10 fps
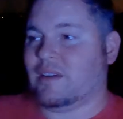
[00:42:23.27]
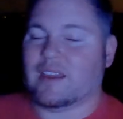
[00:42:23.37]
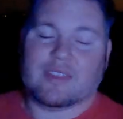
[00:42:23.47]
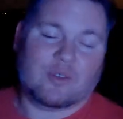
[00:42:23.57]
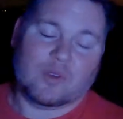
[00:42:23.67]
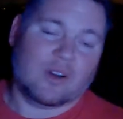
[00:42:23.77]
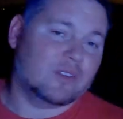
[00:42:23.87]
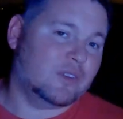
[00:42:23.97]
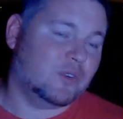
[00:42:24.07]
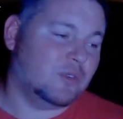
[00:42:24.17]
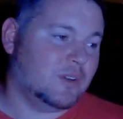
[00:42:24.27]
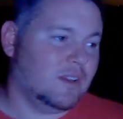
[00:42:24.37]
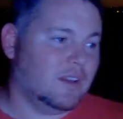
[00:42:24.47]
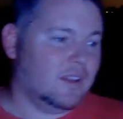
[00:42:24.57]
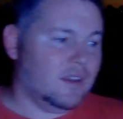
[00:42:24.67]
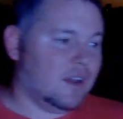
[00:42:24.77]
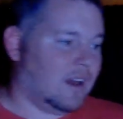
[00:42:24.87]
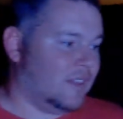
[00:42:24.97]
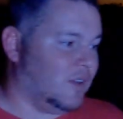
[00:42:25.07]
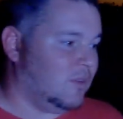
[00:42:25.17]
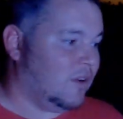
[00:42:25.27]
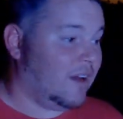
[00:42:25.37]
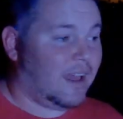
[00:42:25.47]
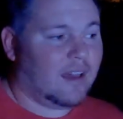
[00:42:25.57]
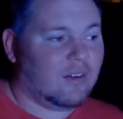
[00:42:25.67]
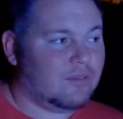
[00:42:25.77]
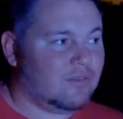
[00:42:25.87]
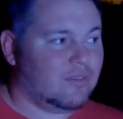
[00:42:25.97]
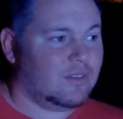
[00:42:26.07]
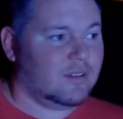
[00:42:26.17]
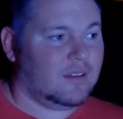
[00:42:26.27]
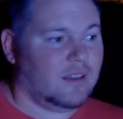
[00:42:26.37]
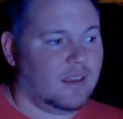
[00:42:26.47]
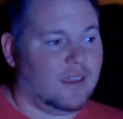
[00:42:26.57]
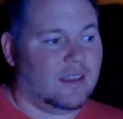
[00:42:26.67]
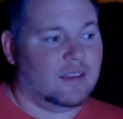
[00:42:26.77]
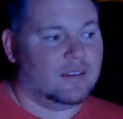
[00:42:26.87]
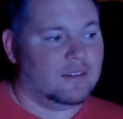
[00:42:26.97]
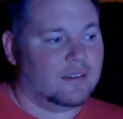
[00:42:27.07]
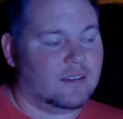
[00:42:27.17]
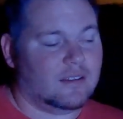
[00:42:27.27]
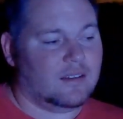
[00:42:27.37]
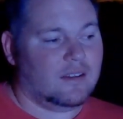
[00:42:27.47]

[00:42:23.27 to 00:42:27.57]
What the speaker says: I think we all do. I think we all have, and